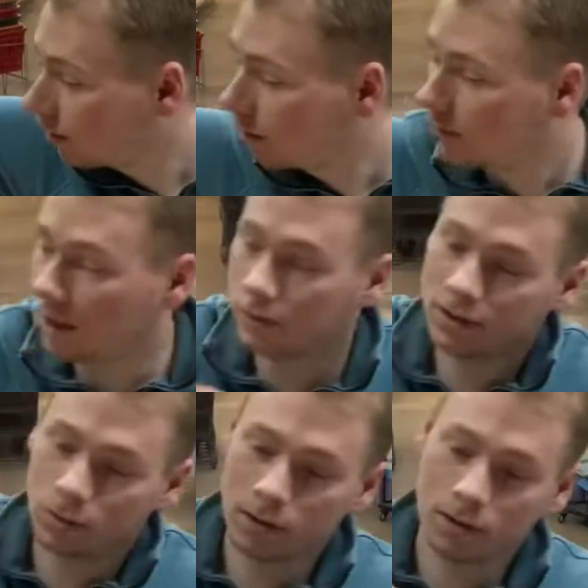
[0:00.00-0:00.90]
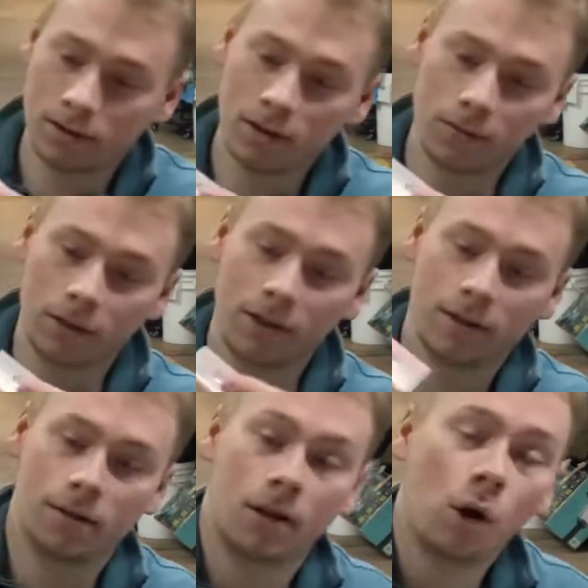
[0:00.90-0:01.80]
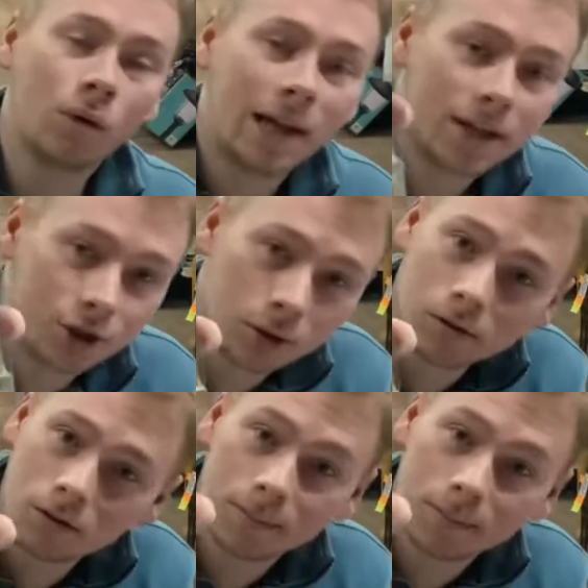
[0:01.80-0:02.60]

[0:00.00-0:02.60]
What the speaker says: Now this one's different. This is an Olay Serum.